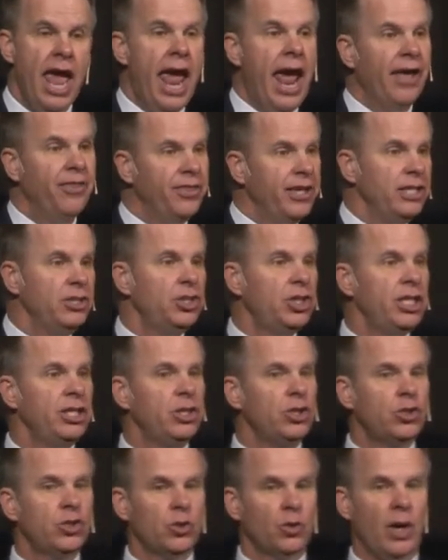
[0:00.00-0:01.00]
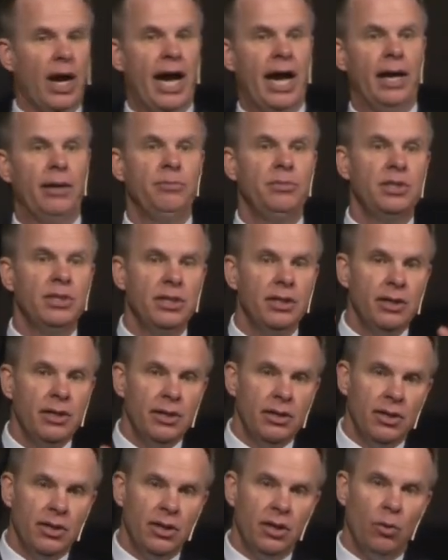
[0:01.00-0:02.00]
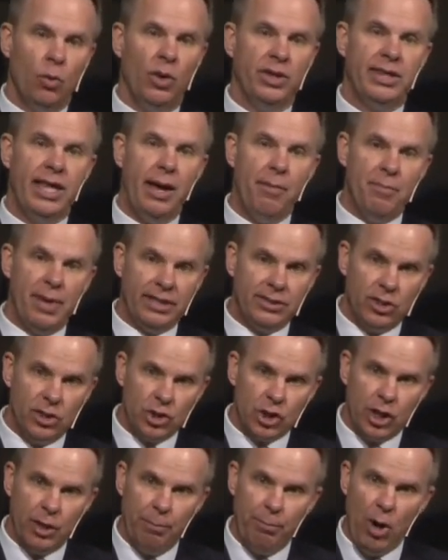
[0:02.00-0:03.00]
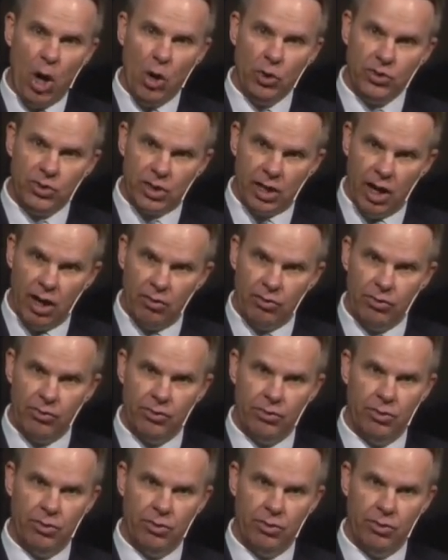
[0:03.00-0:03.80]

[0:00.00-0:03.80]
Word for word: And then she described what that message composed of.